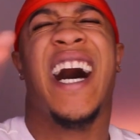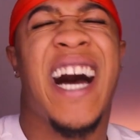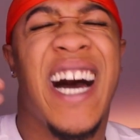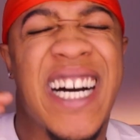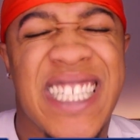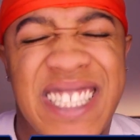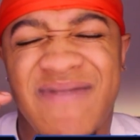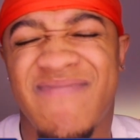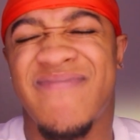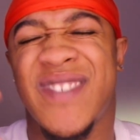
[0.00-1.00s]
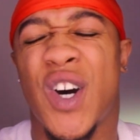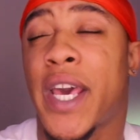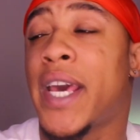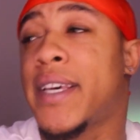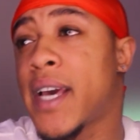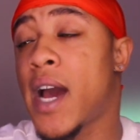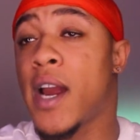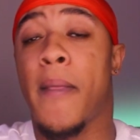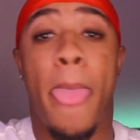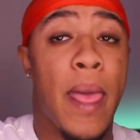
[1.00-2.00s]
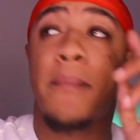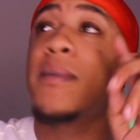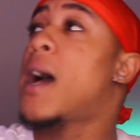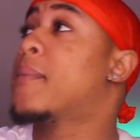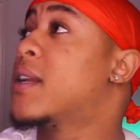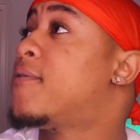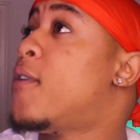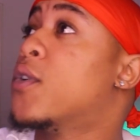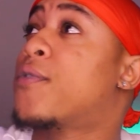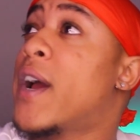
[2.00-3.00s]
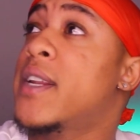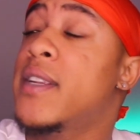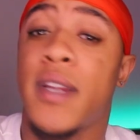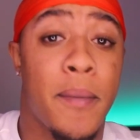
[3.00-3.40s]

alright, I'm gonna phone a friend.